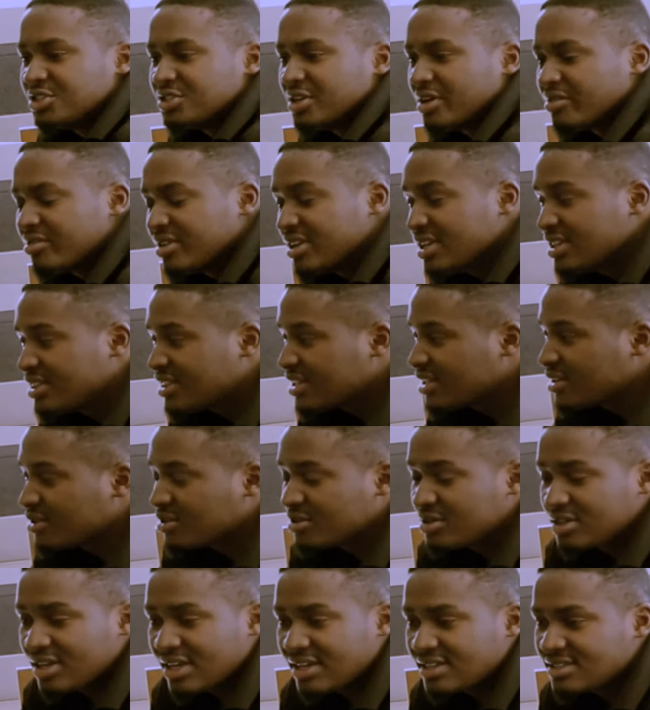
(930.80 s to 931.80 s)
you have anything
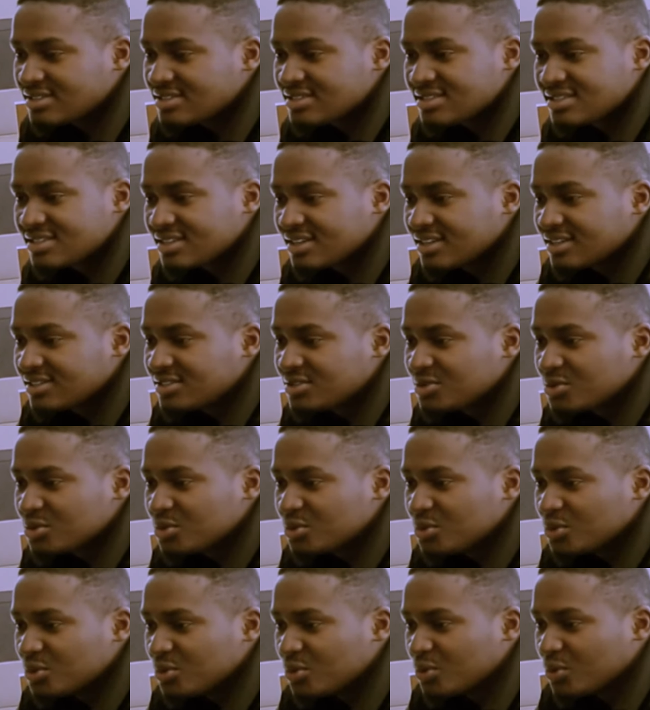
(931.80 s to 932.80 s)
you'd like to say
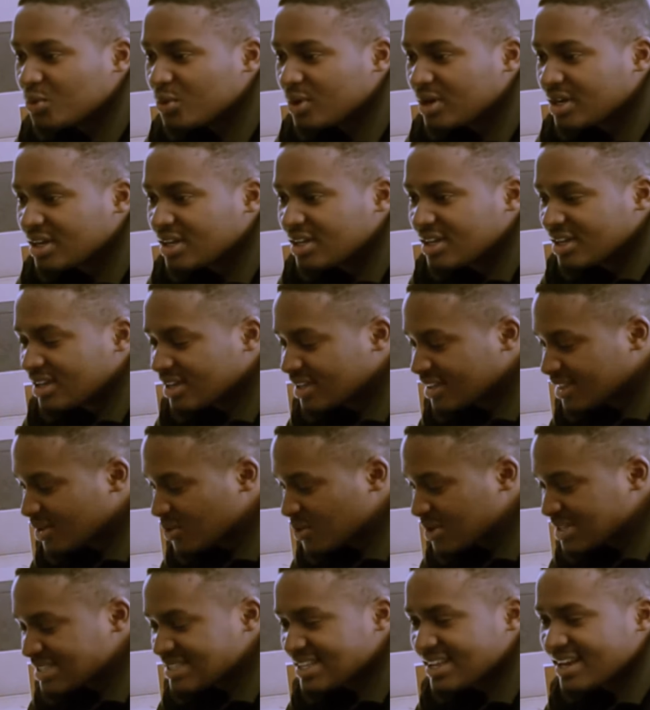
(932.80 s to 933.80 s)
to the
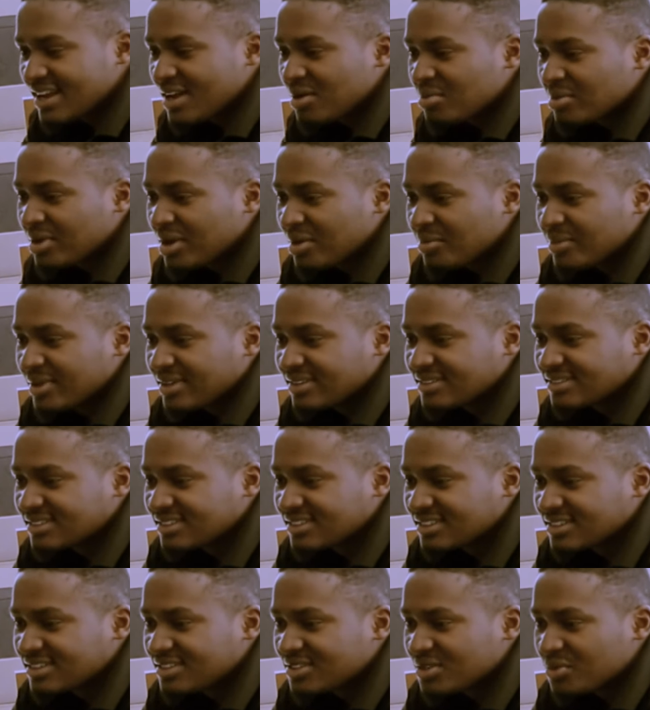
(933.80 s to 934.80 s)
ones that are upcoming,
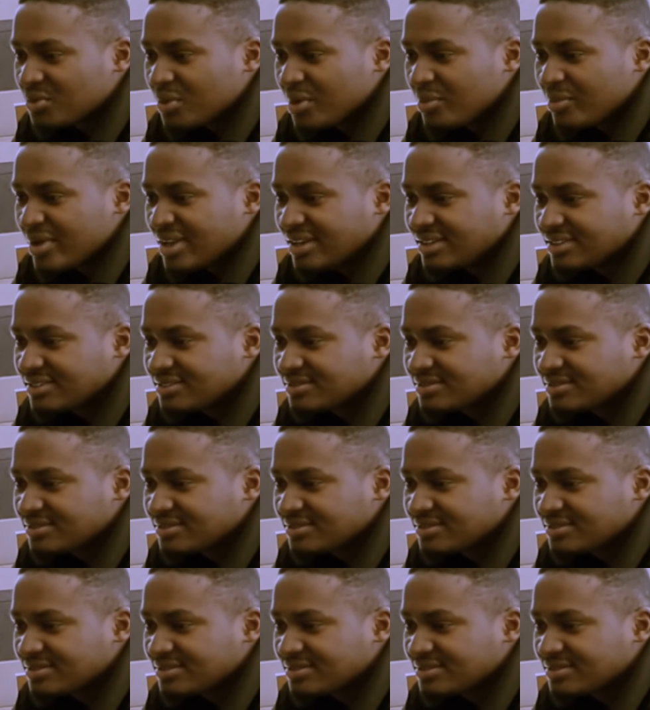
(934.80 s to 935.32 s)
the women?